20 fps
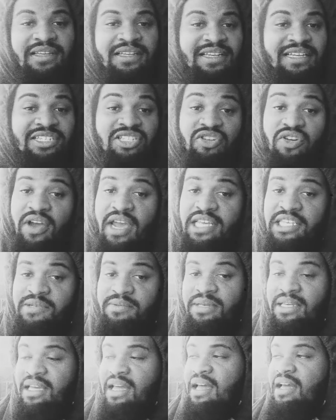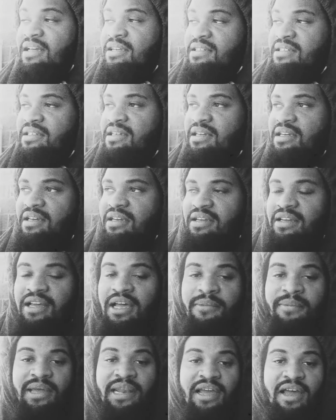It's crazy because
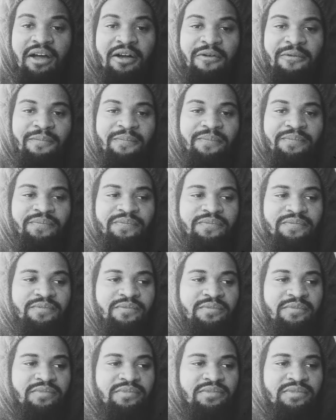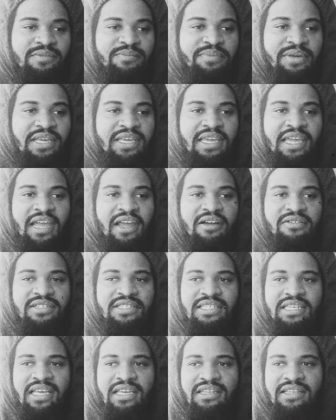coming out, Pete Carroll
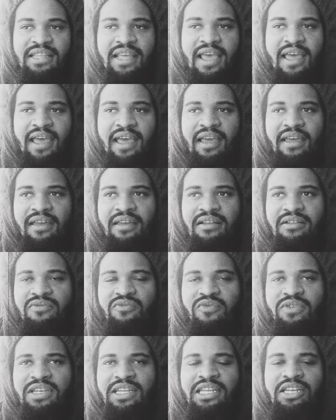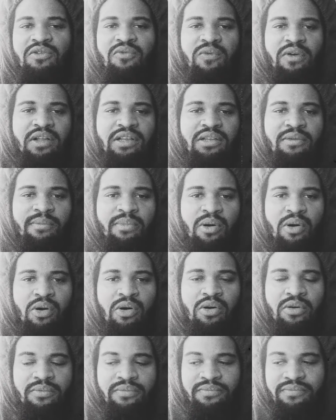said that we need to run the
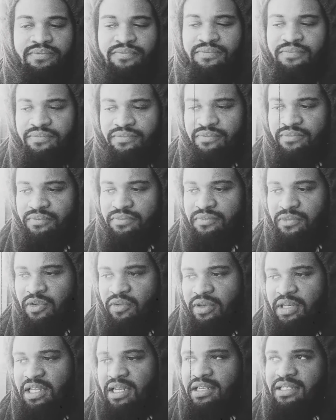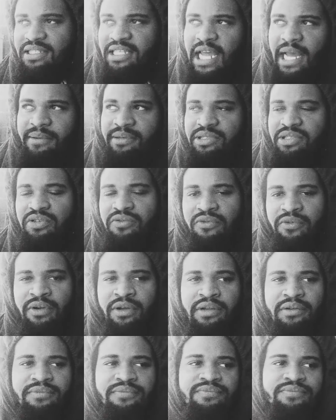ball. We need to establish the
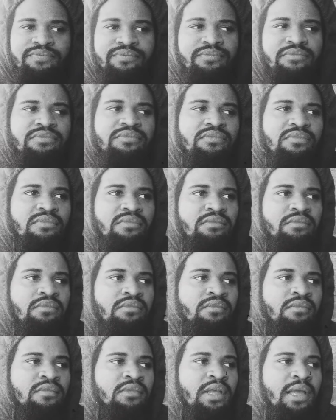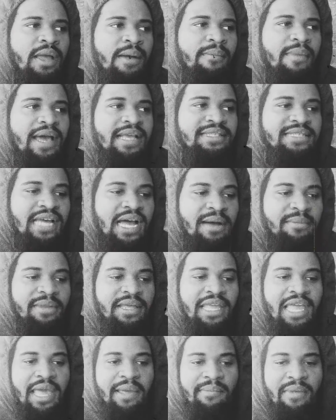run. Mike
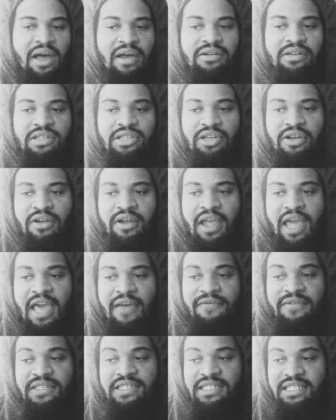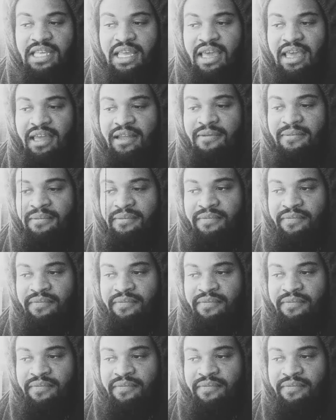Tomlin came out in the third half and said